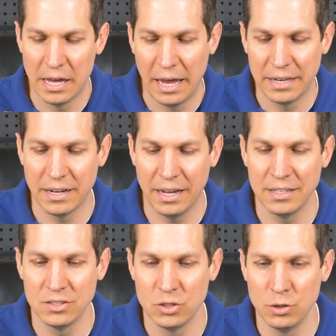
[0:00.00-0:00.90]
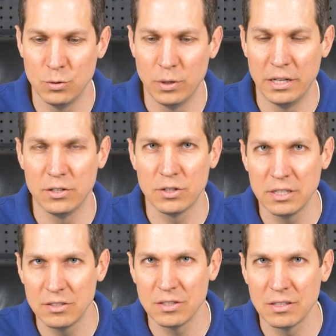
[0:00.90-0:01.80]
And as you
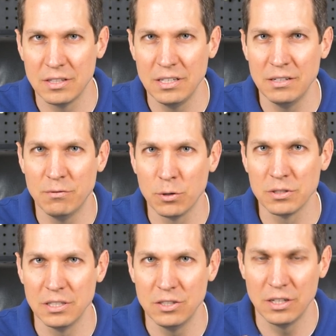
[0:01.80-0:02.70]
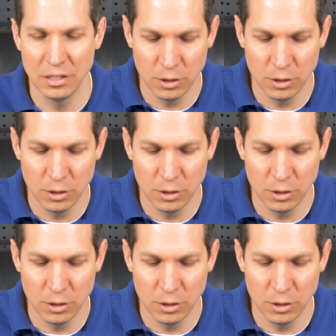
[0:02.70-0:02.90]
increase the voltage,